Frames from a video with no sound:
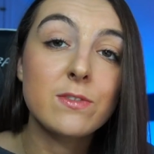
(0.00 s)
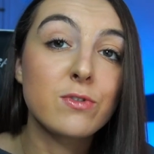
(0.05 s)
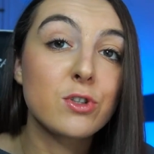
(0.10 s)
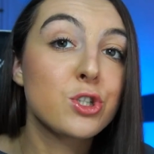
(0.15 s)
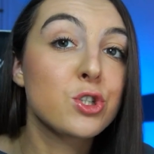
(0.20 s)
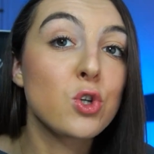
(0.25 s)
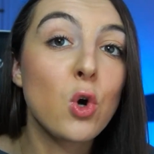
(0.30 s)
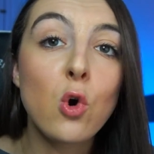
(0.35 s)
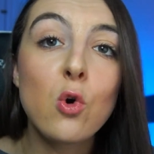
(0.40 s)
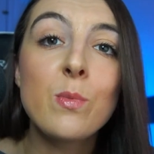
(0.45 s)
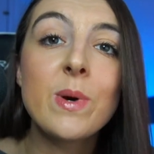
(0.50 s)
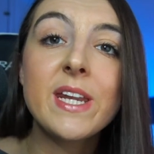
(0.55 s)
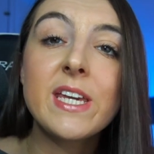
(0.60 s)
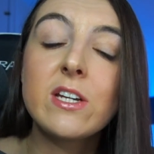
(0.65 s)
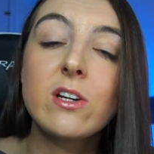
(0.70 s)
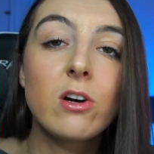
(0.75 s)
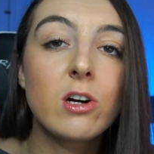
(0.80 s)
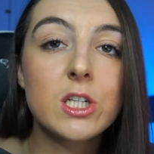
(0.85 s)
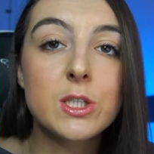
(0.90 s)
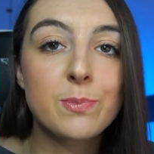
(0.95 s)
for so many
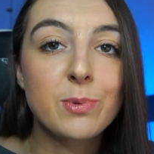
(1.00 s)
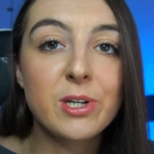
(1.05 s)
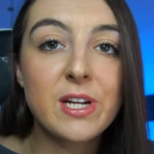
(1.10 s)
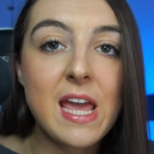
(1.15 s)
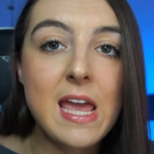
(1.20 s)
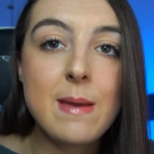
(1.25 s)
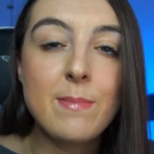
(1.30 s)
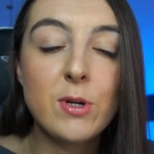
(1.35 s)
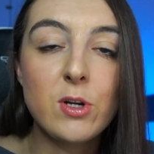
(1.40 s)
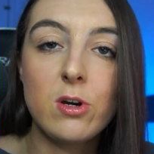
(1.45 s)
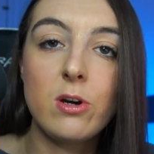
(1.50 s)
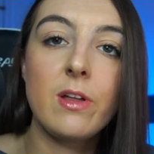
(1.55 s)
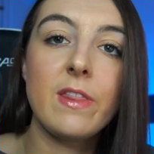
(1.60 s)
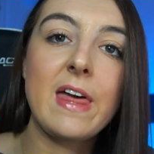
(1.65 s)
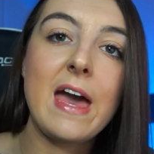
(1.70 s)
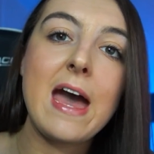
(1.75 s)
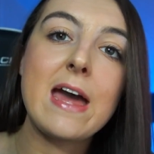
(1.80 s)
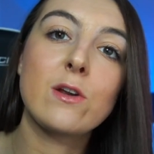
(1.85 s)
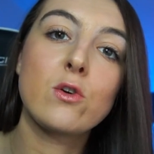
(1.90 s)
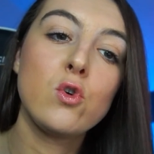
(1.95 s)
yards per game and all of
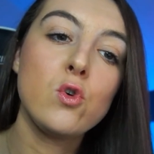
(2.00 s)
that.